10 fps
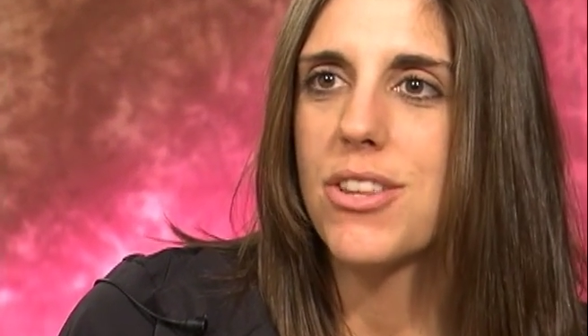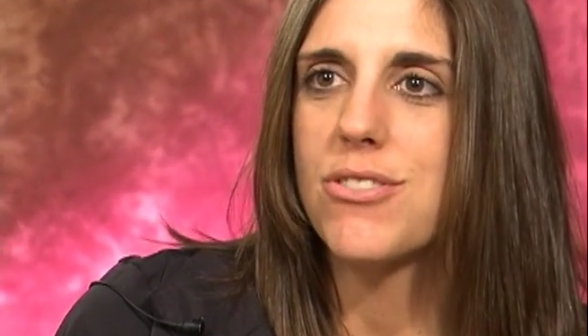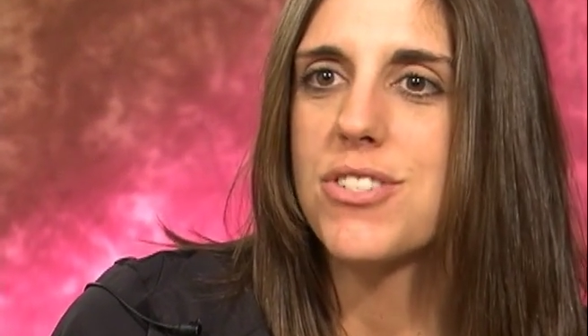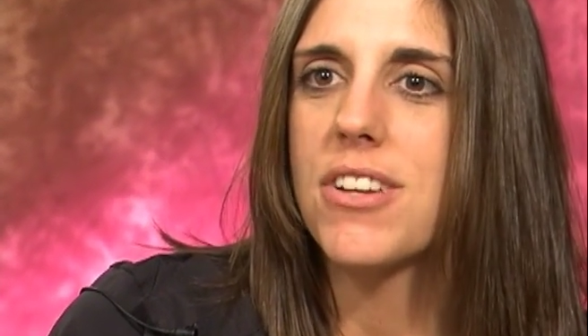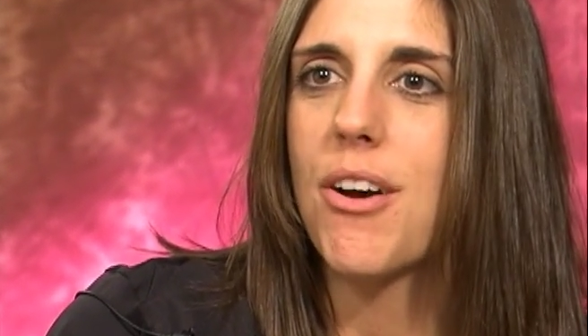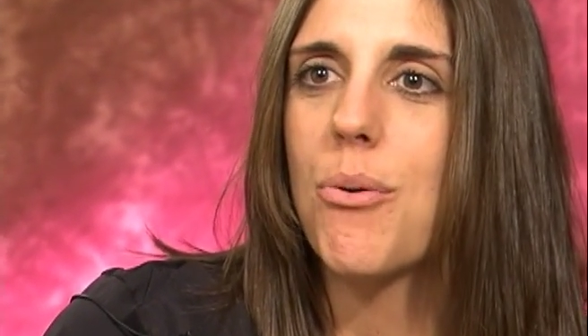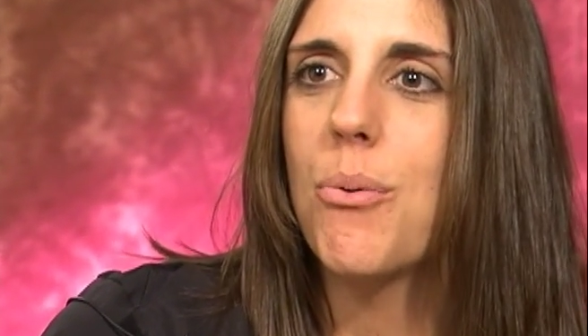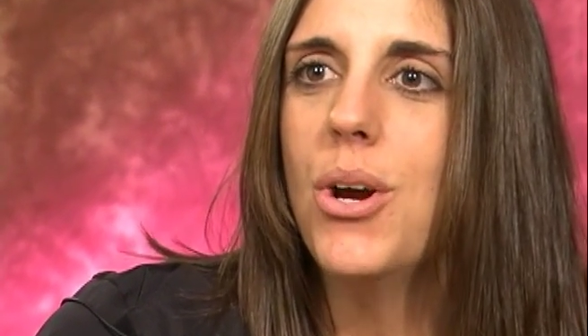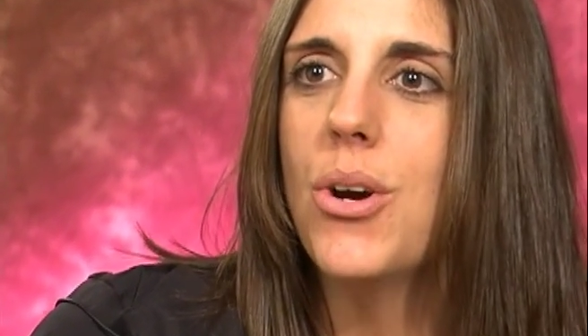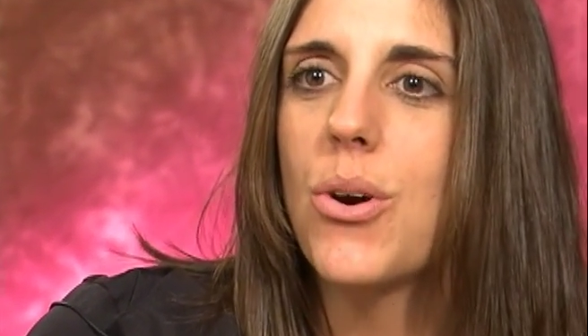There's
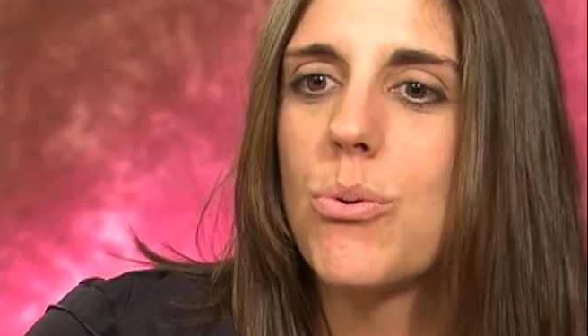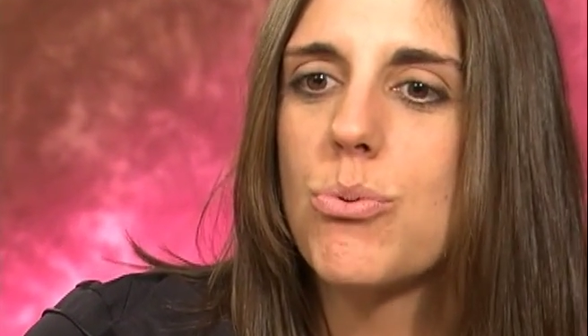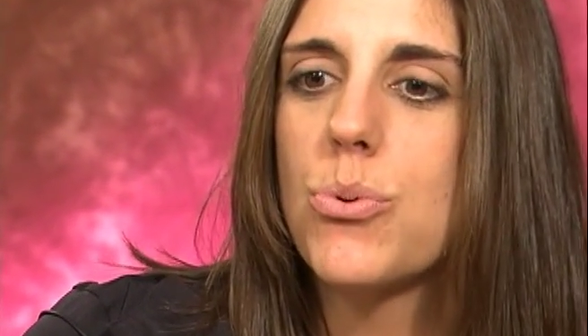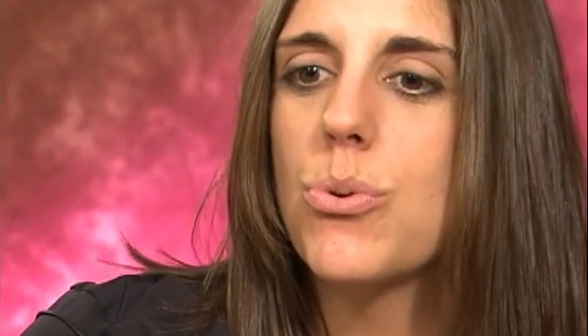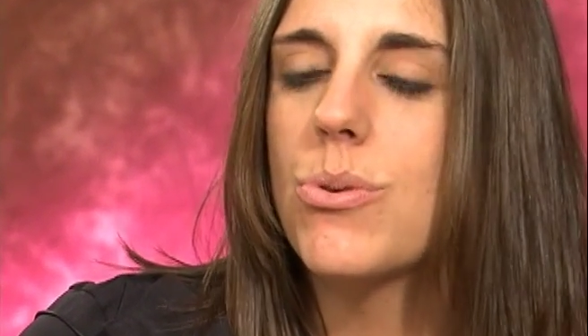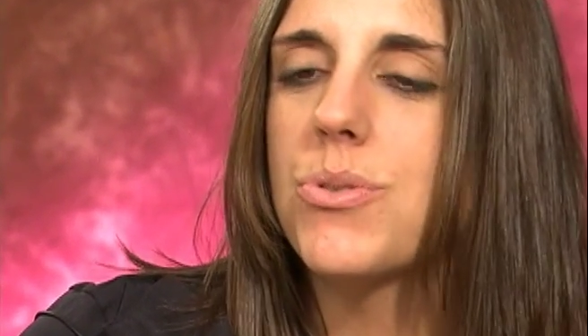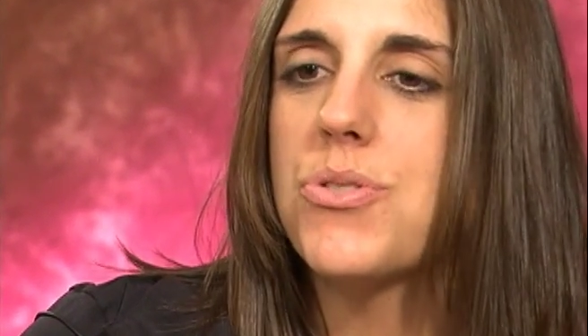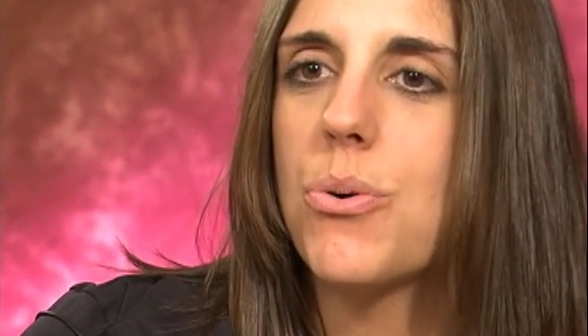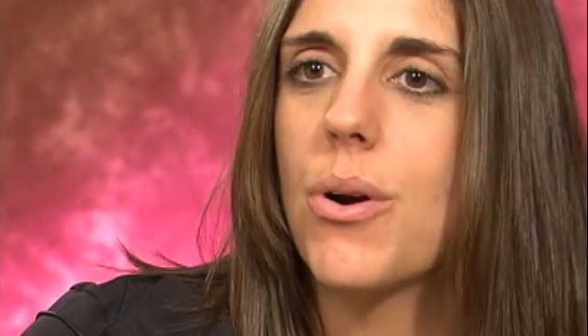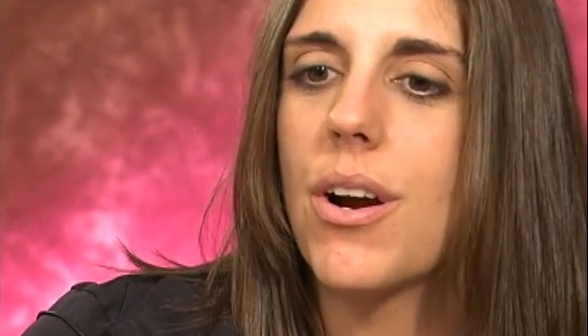no rules
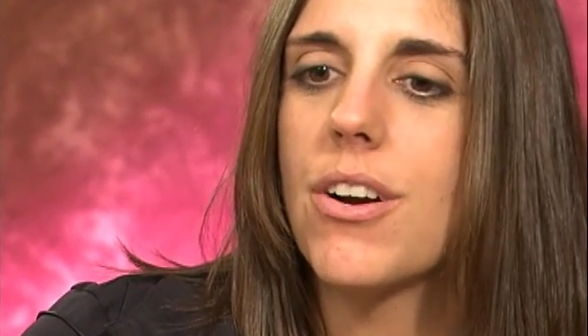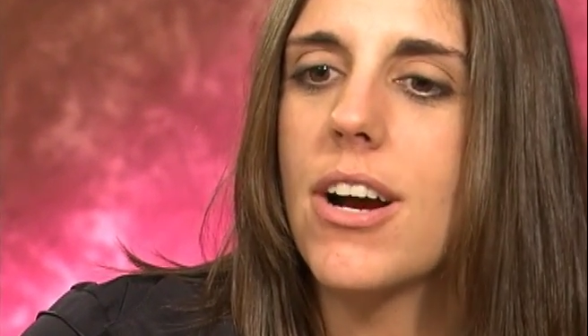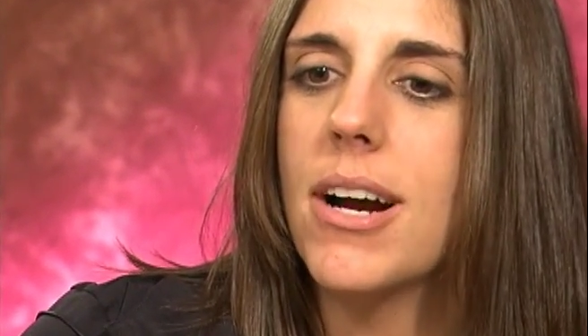or